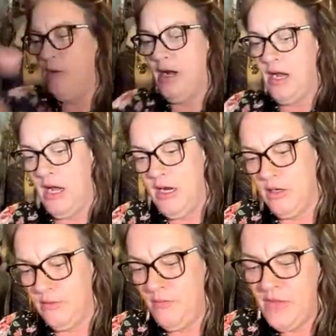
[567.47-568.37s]
what I got
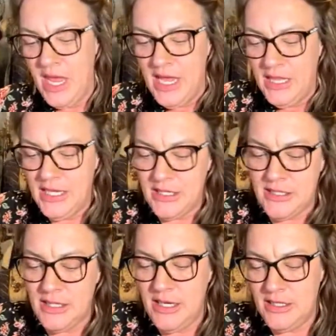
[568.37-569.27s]
here.
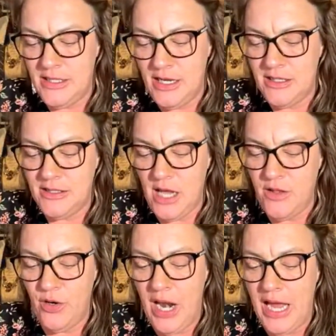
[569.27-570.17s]
This is
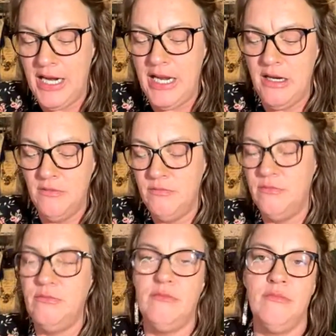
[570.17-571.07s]
Southern Lady.
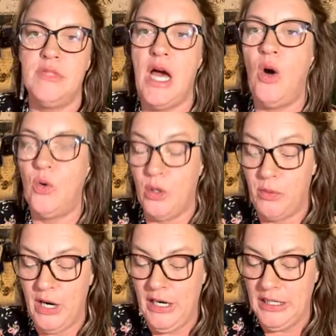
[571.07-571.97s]
It's an older
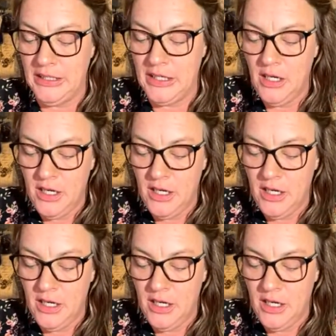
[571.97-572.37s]
brand.